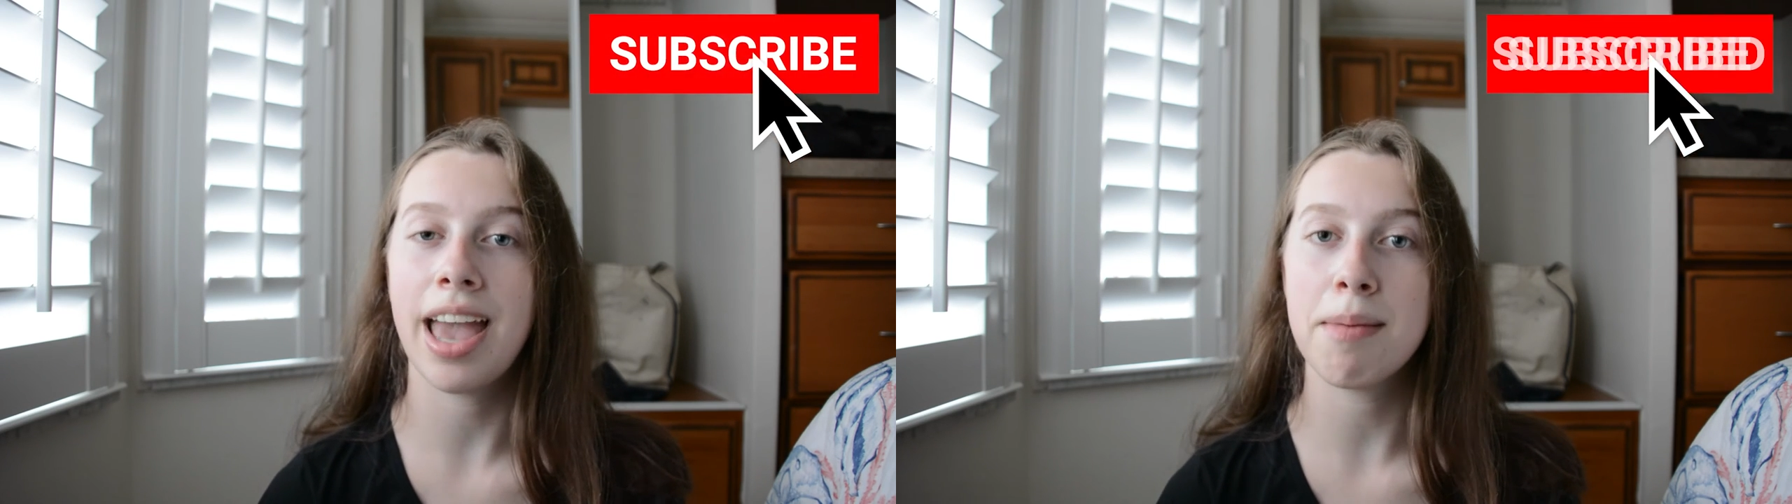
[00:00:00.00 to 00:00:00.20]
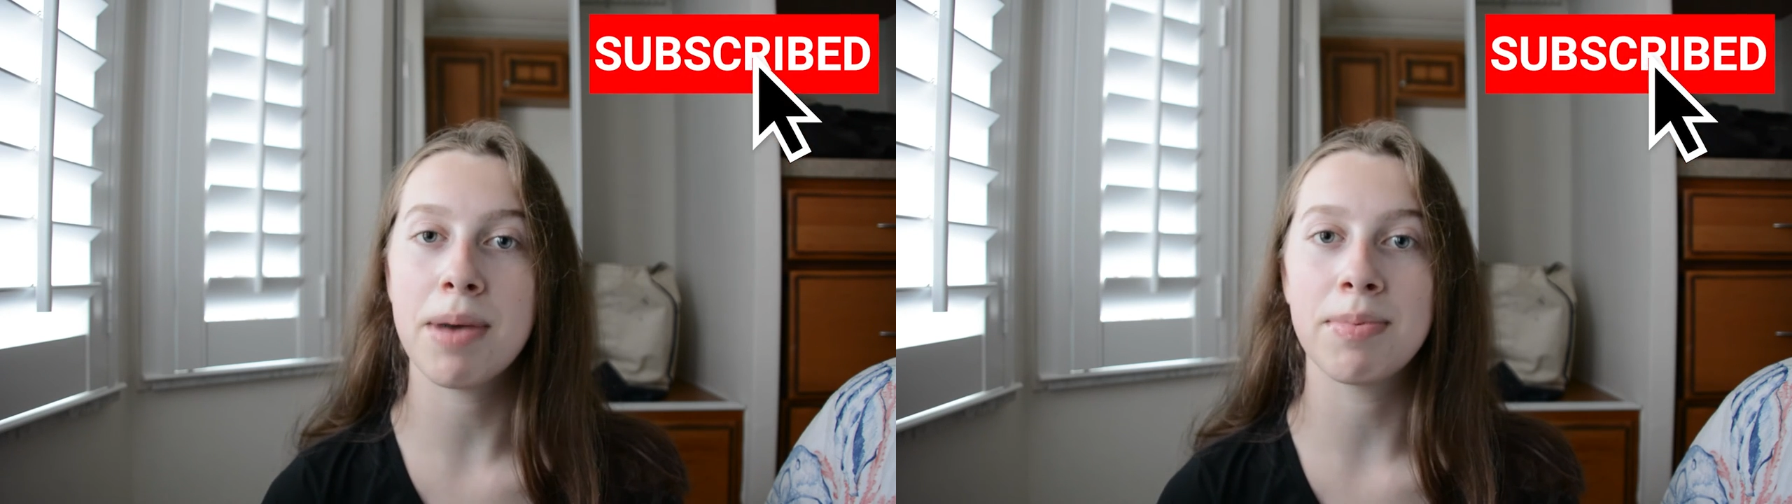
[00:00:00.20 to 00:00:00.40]

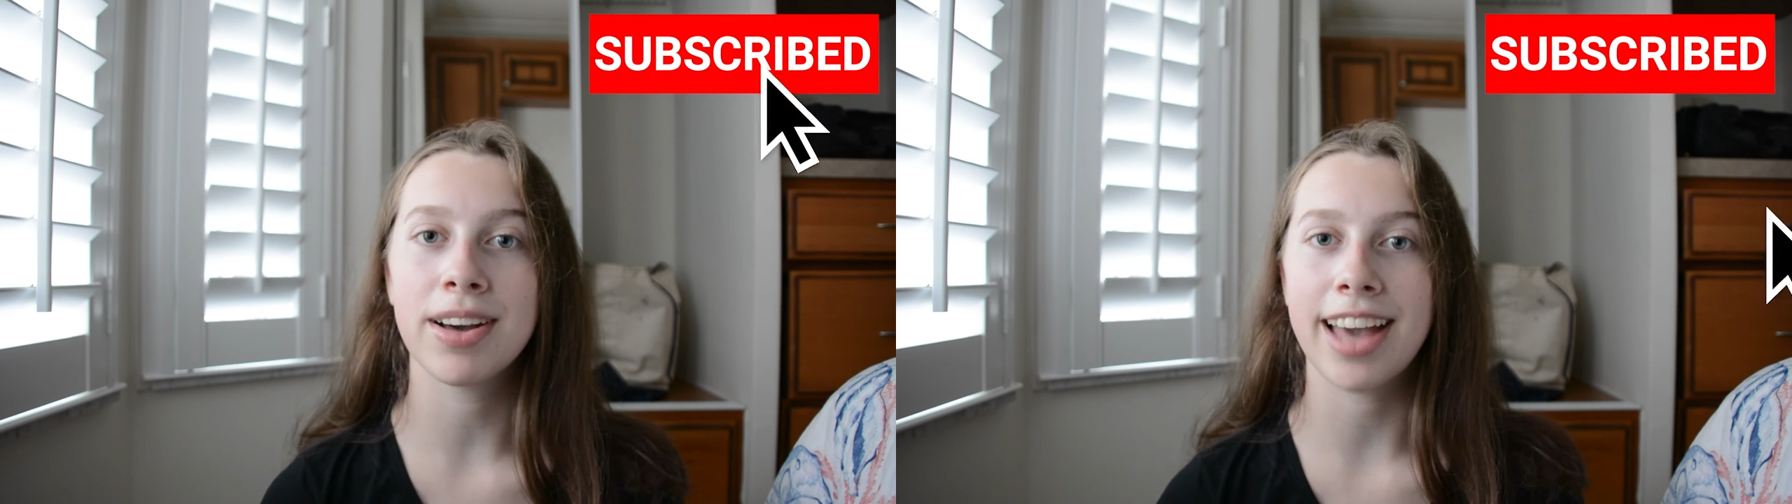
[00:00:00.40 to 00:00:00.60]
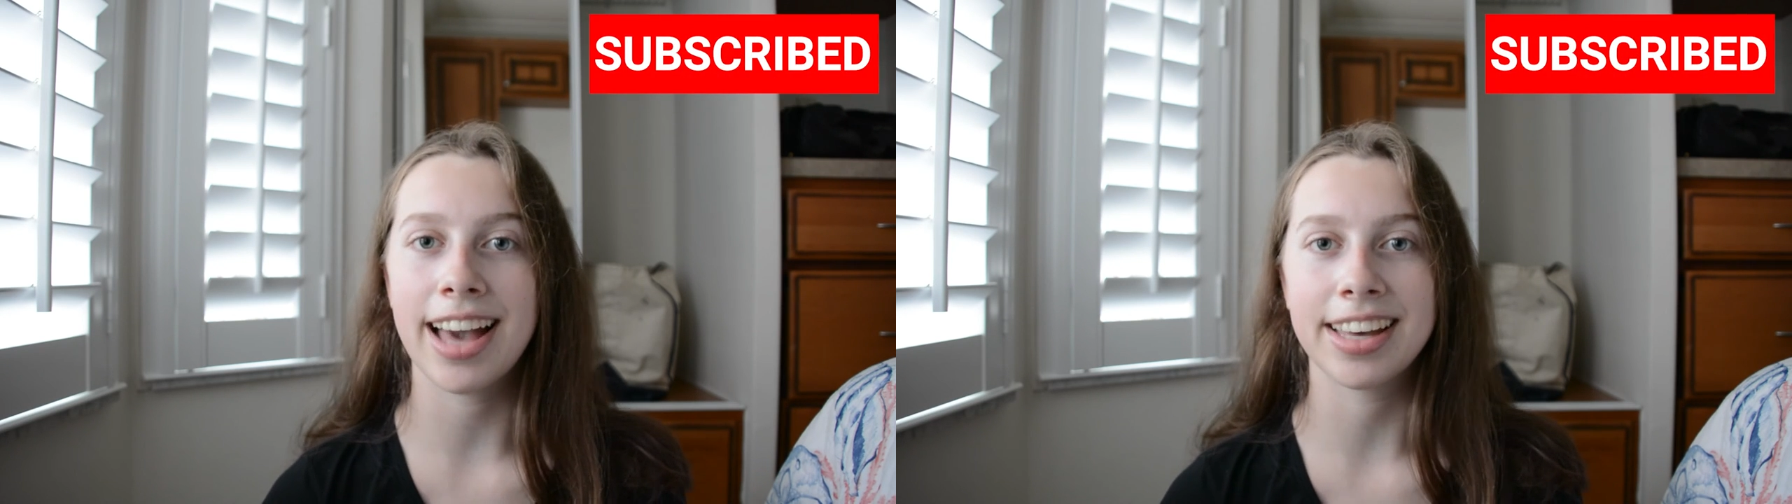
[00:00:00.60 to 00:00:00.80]
and my
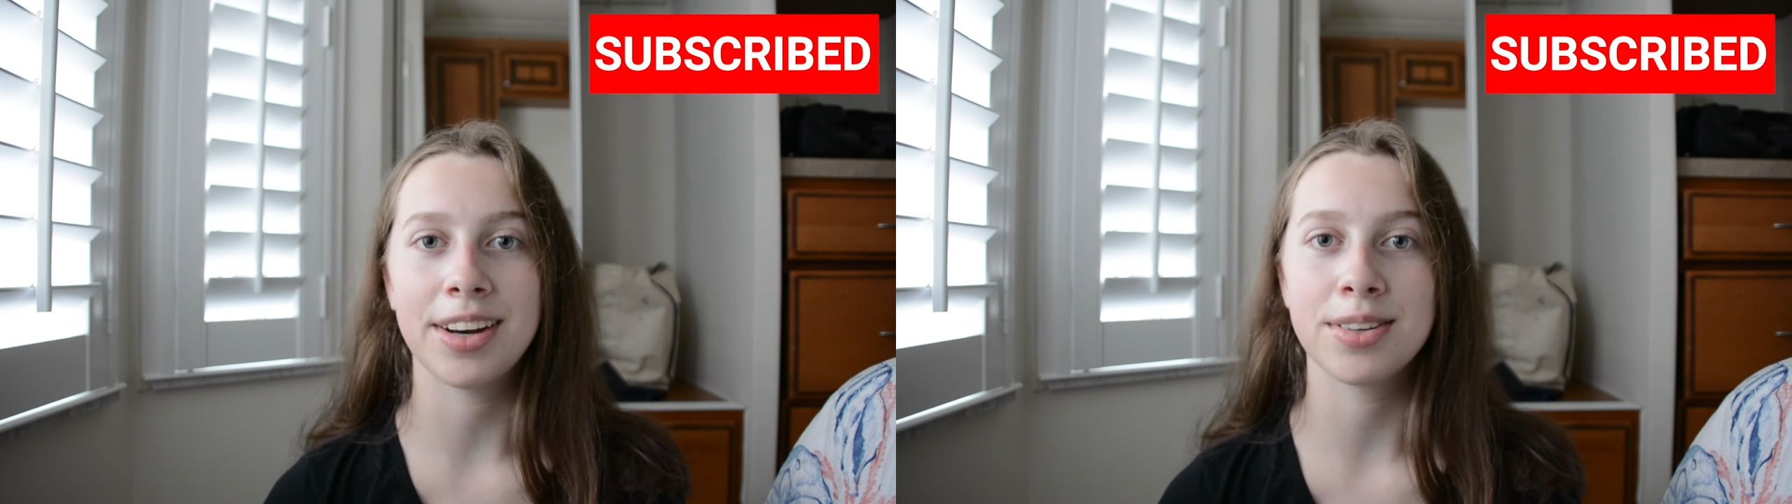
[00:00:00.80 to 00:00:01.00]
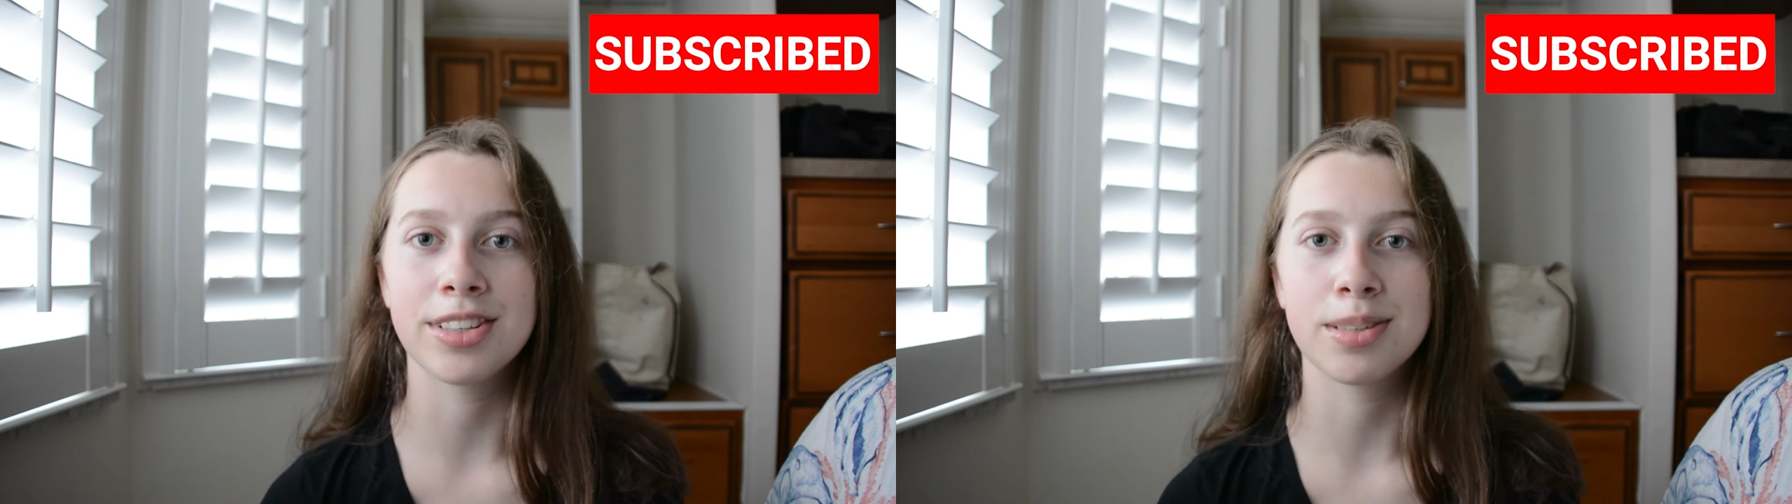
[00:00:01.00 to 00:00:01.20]
book at
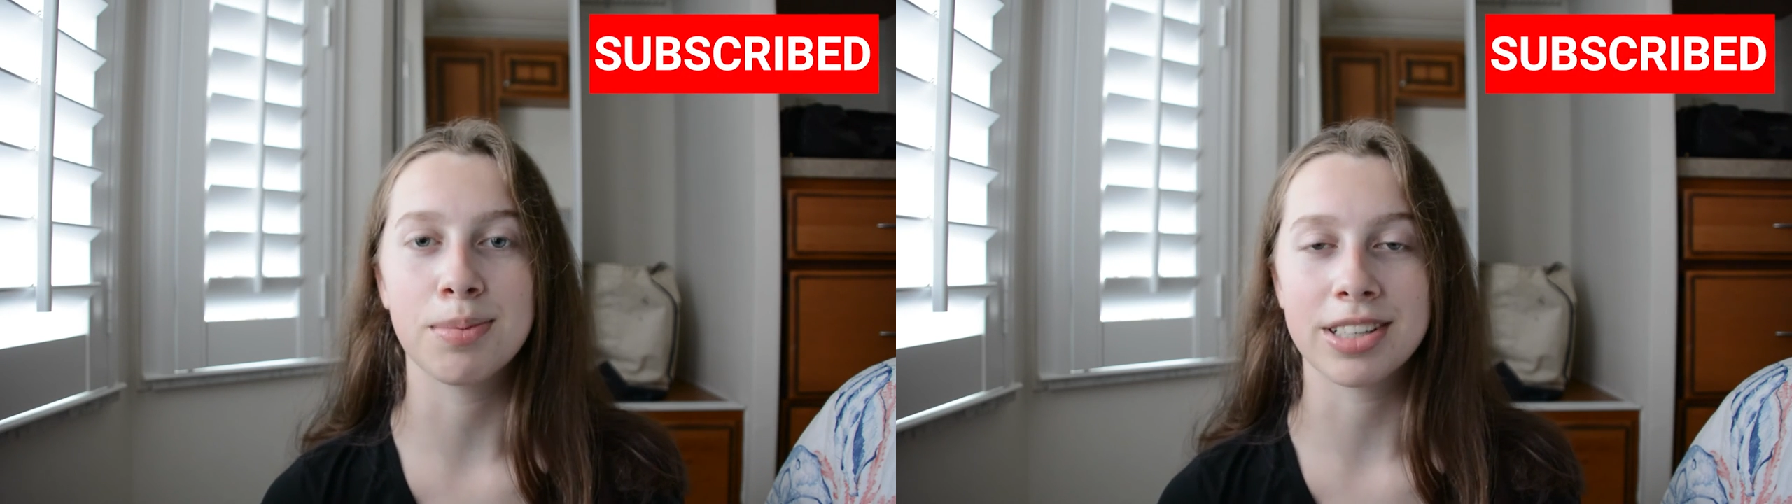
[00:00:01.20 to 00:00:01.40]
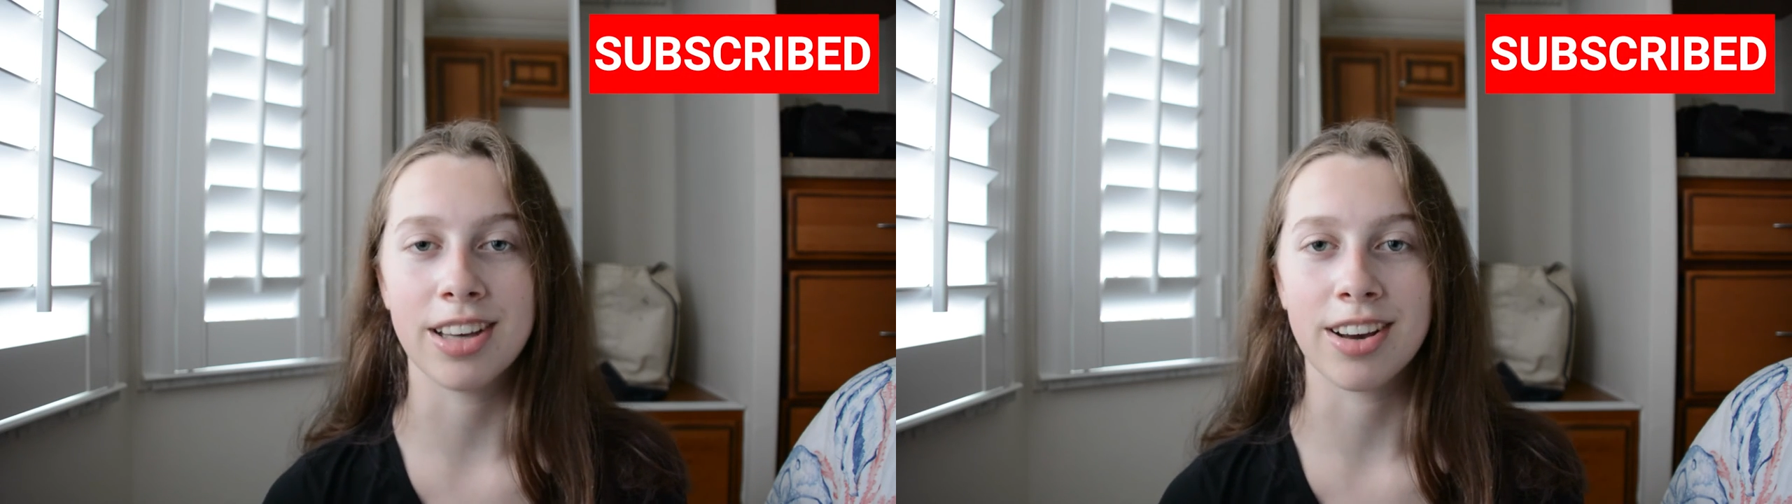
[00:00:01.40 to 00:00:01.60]

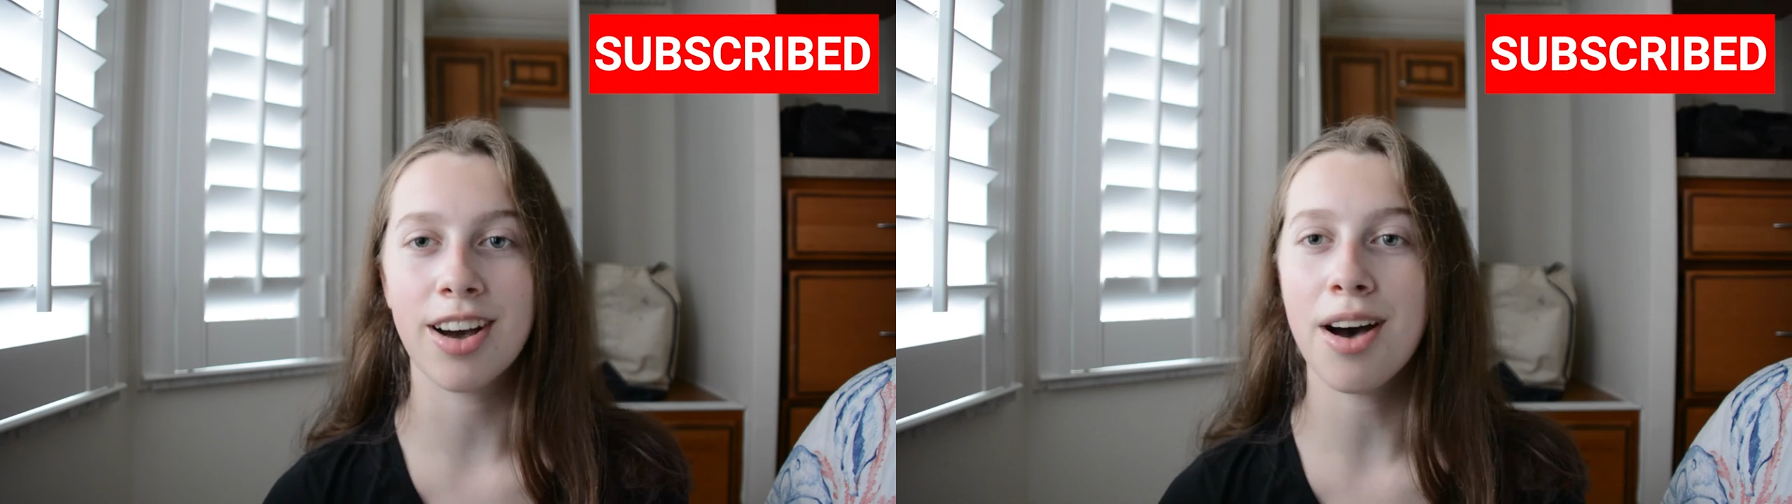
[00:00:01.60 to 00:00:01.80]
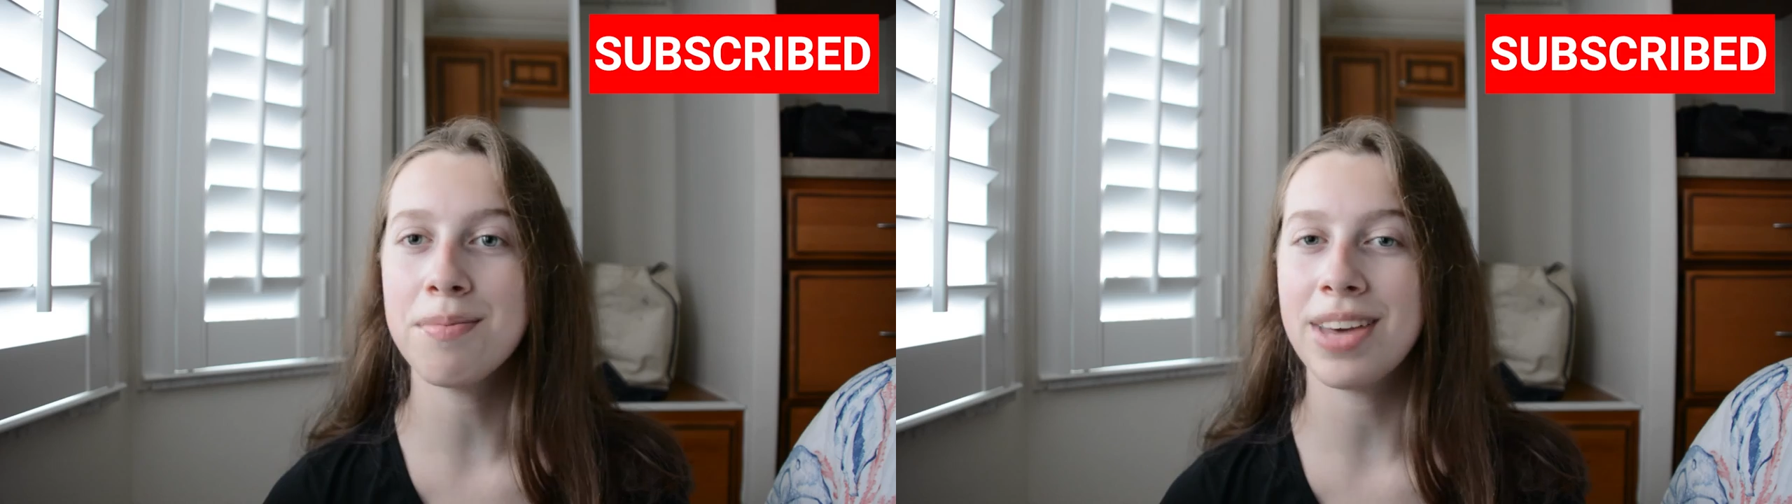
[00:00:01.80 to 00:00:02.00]
getoutdoorsbook.com